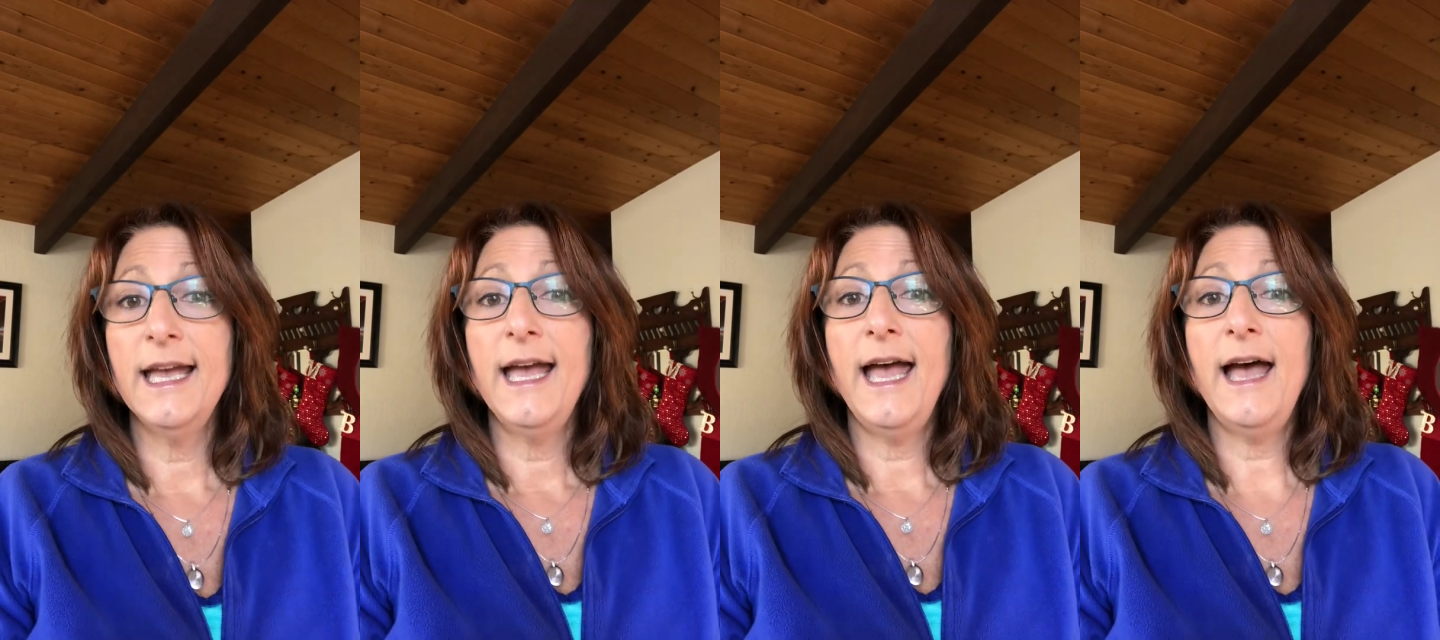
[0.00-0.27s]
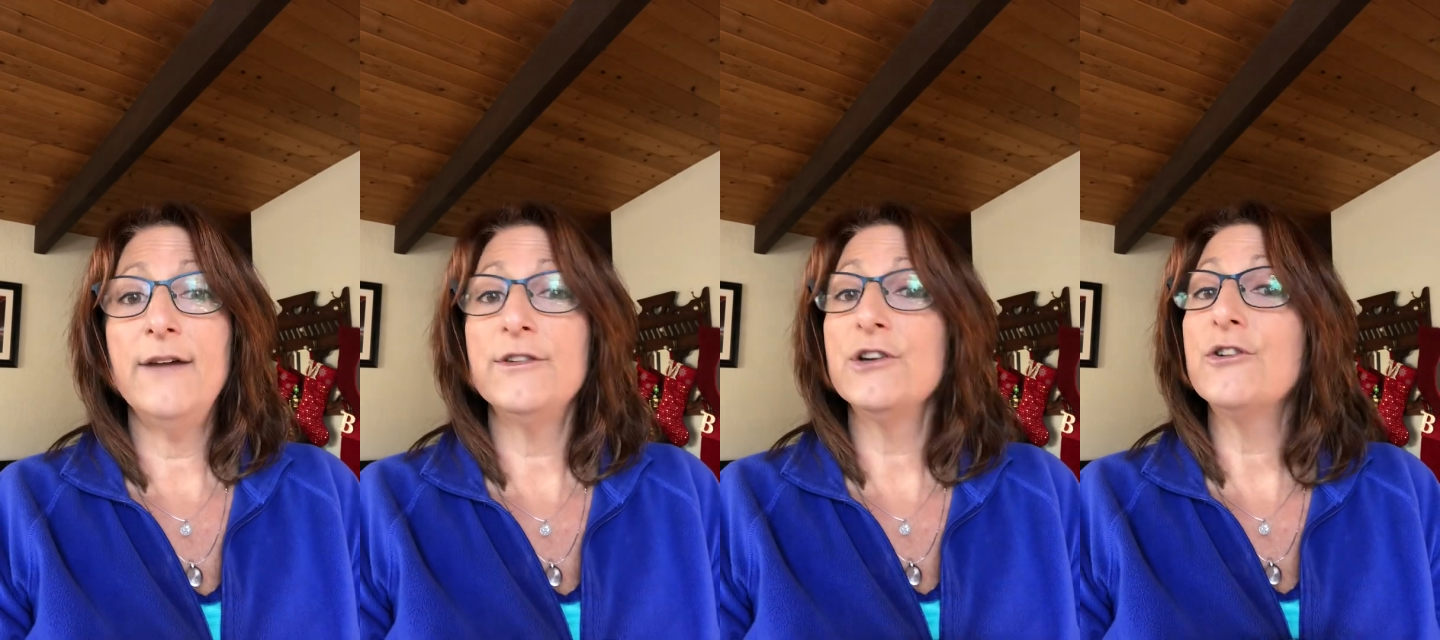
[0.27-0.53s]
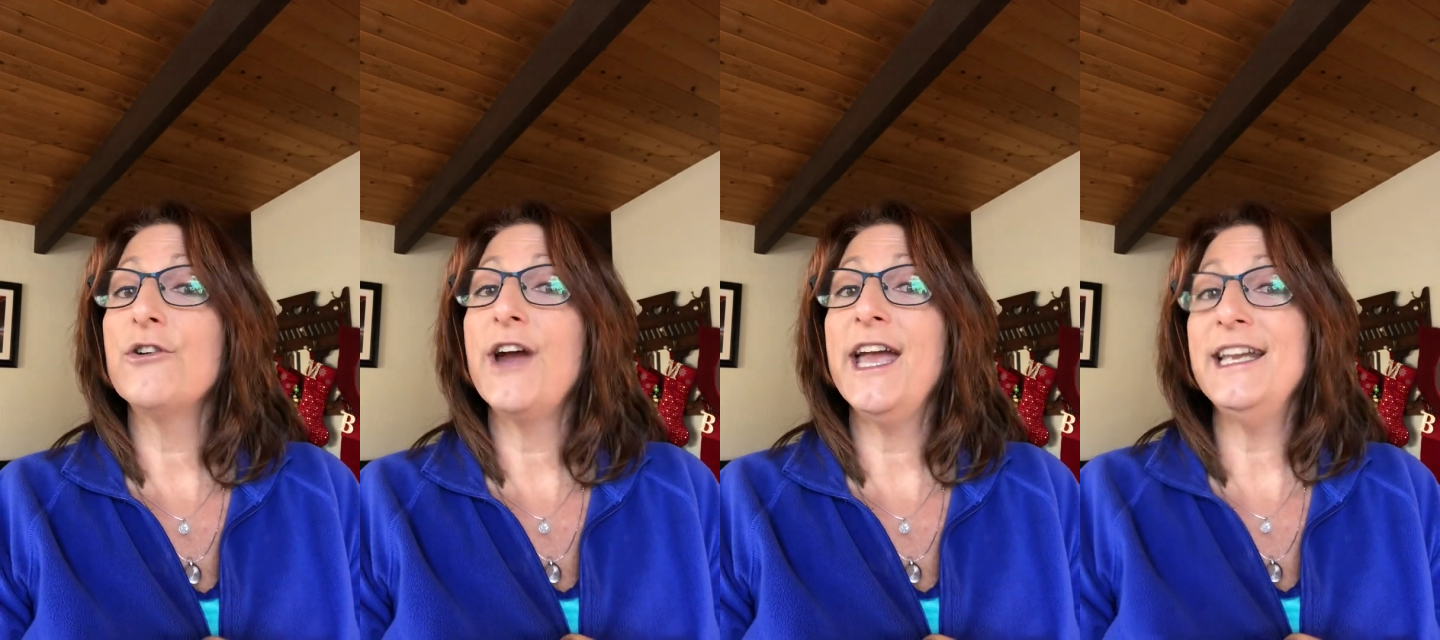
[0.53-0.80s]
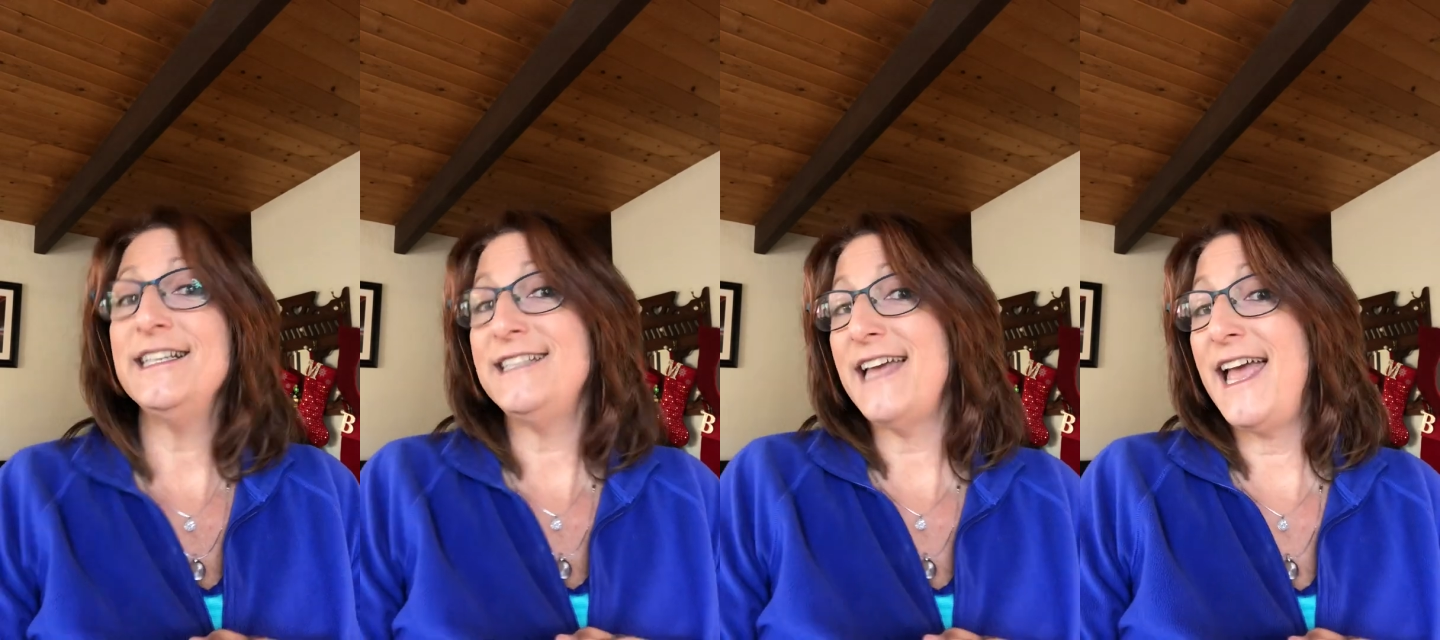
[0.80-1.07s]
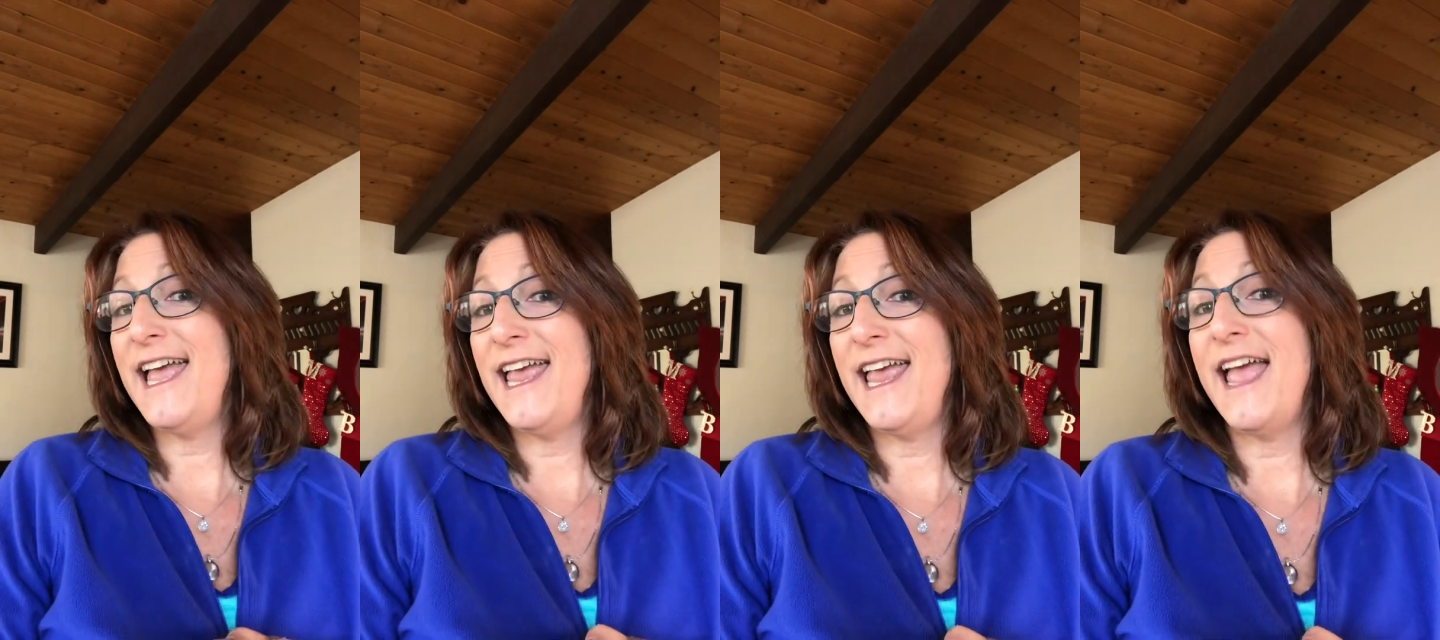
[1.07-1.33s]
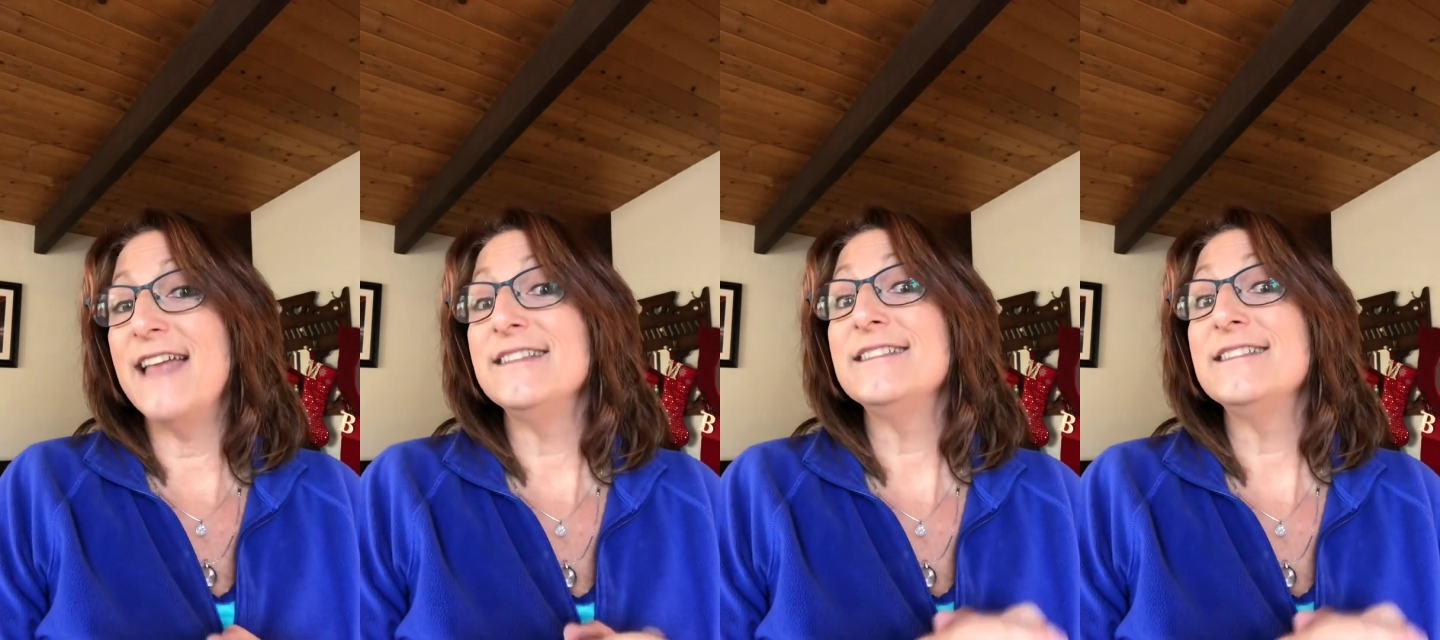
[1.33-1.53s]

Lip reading: Have a great day and